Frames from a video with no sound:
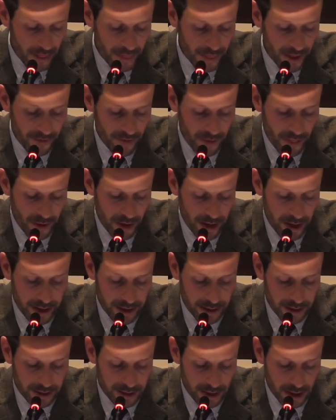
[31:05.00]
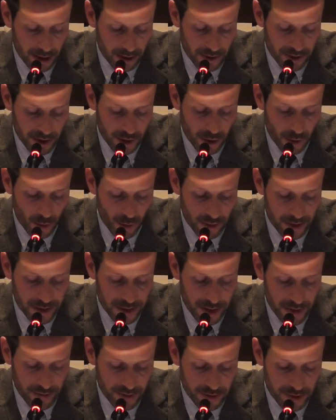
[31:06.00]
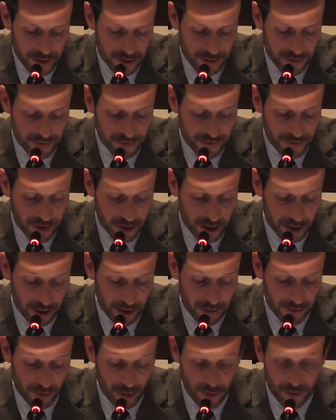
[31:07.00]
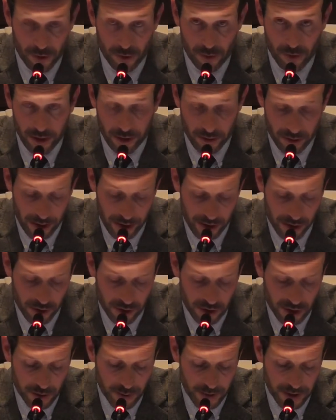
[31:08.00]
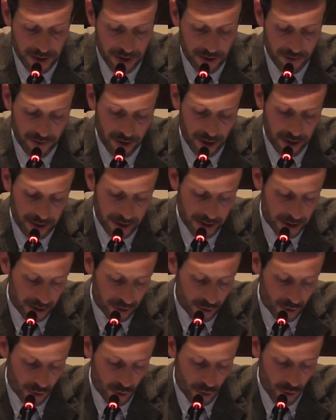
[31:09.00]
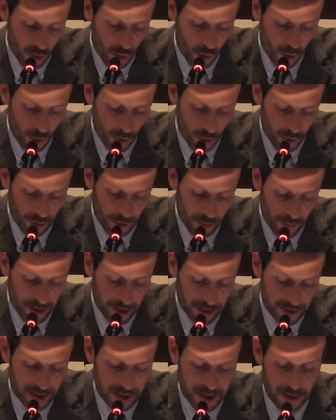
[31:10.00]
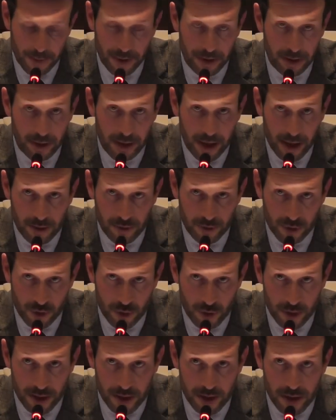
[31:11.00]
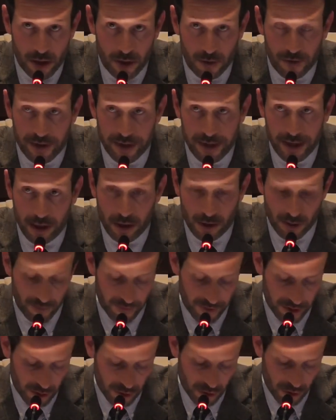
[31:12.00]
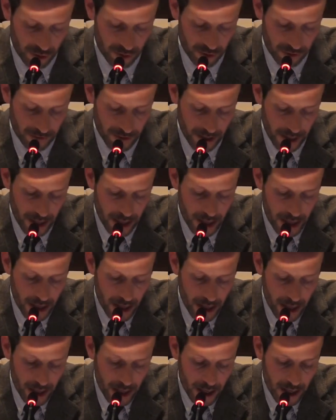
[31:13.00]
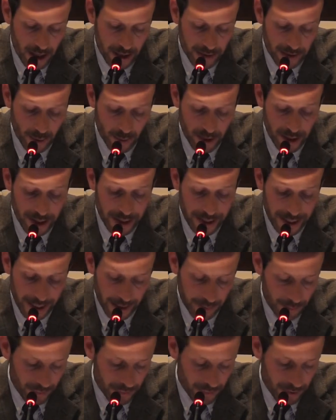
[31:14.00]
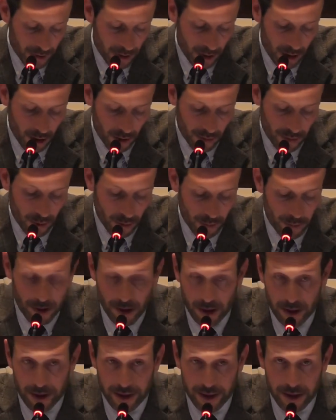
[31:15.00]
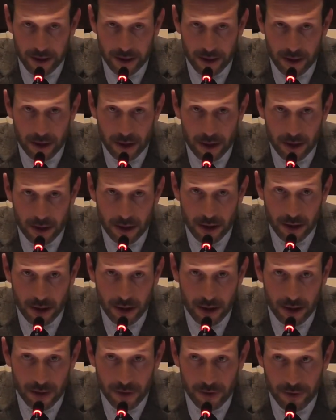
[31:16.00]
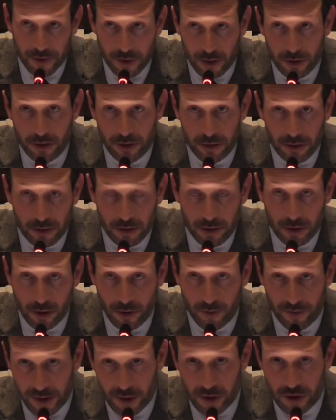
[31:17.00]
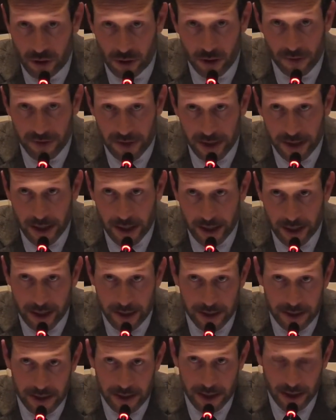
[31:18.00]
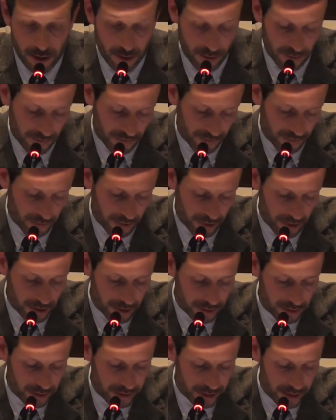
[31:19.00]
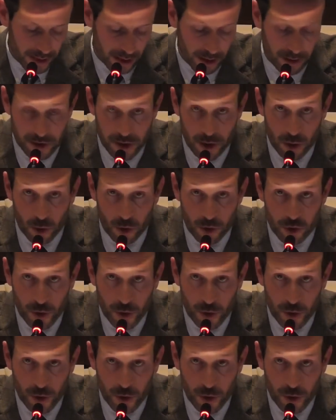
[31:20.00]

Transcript: Nevertheless, Article 75 of the regulation specifies that to all the participant countries of the Hague Convention, they will keep on applying the Convention of the Hague instead of the Article